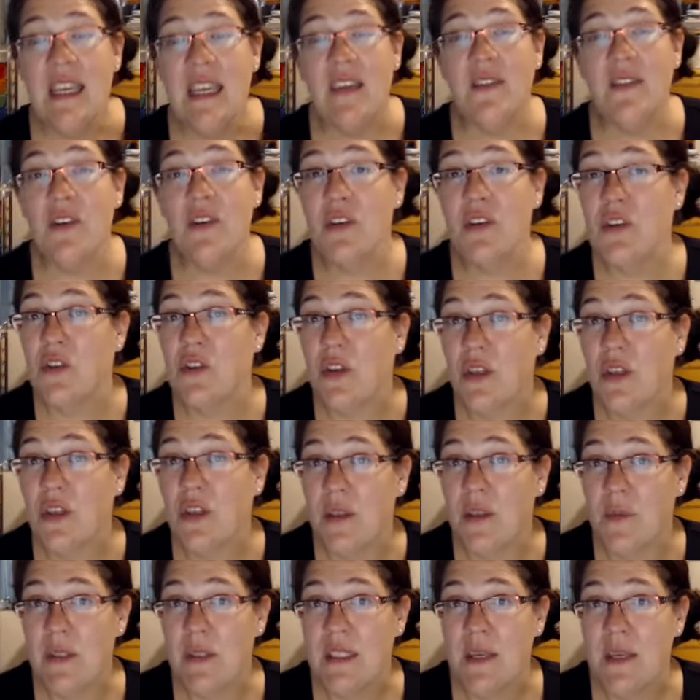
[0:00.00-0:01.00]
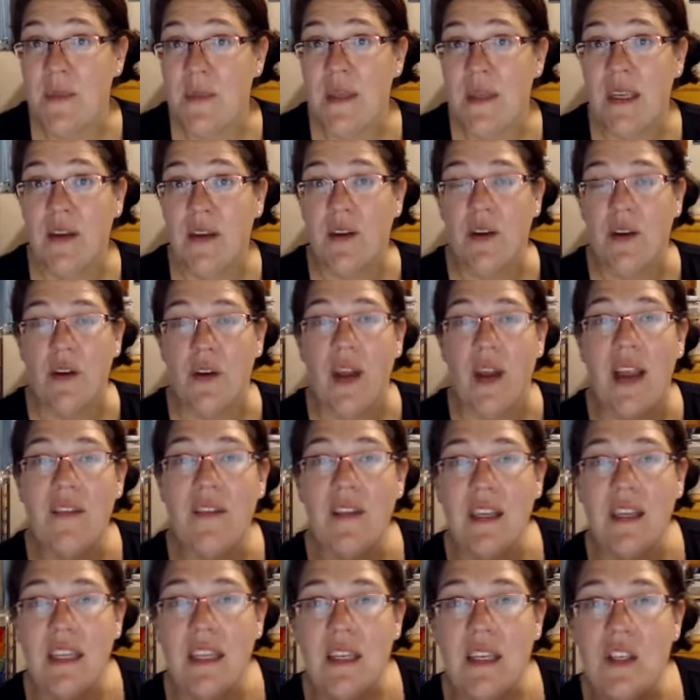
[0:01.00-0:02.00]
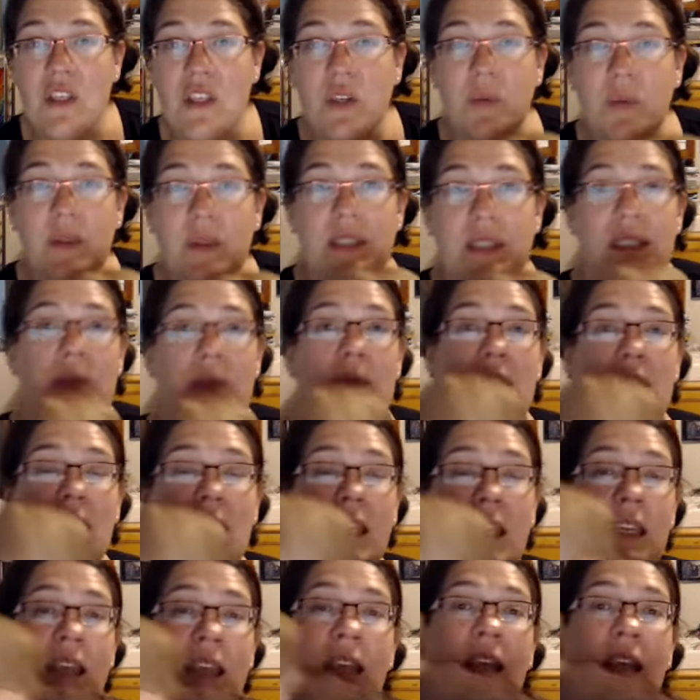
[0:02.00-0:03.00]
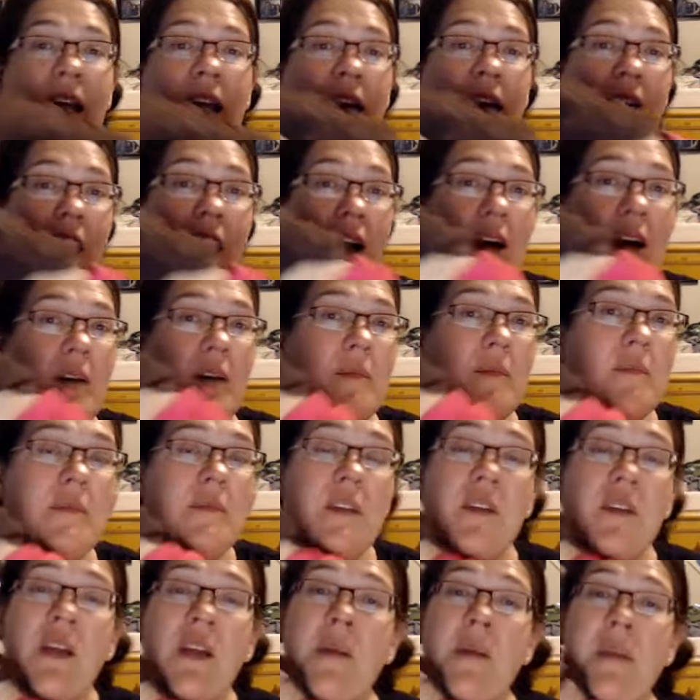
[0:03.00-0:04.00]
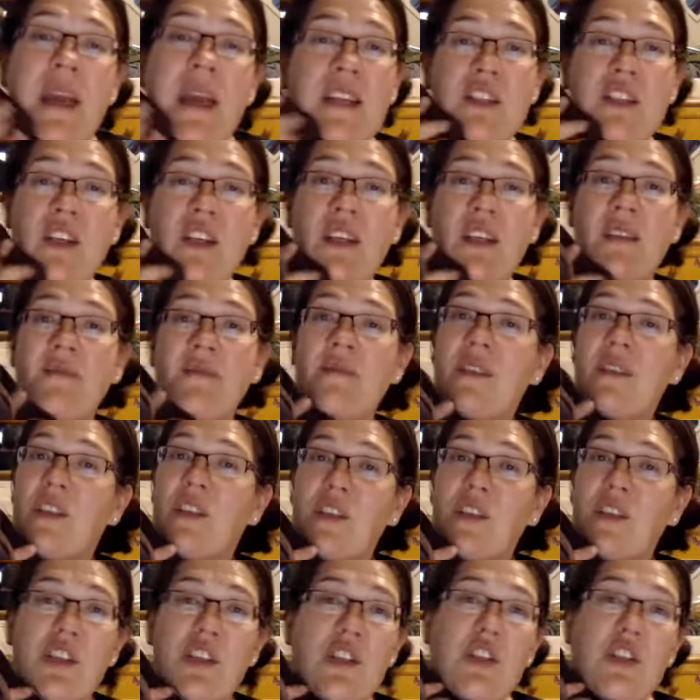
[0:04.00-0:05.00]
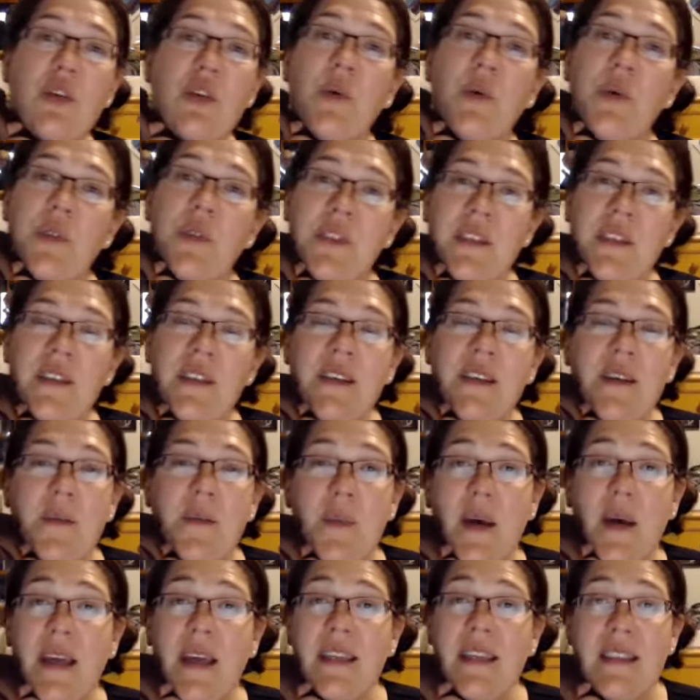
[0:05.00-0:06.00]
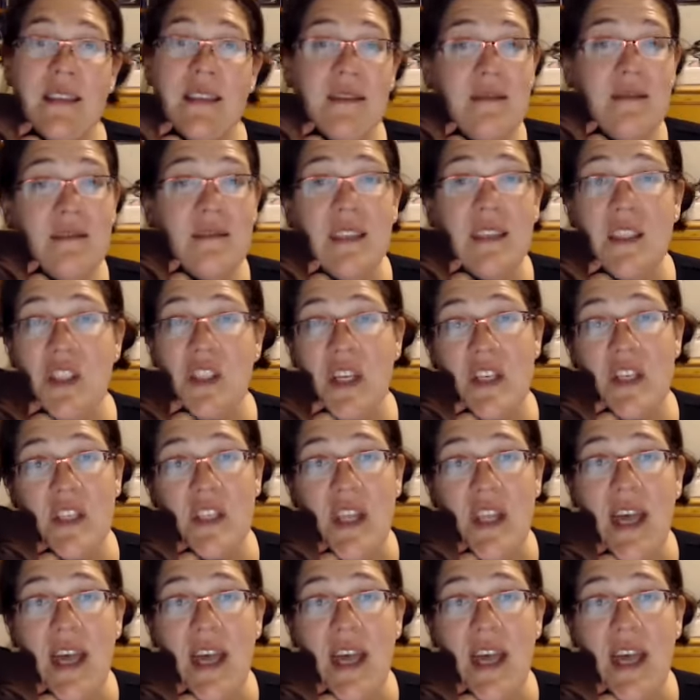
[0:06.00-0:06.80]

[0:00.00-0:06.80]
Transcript: if you're struggling with something or you're having an issue with something, they're not magic, they're just tools, but they change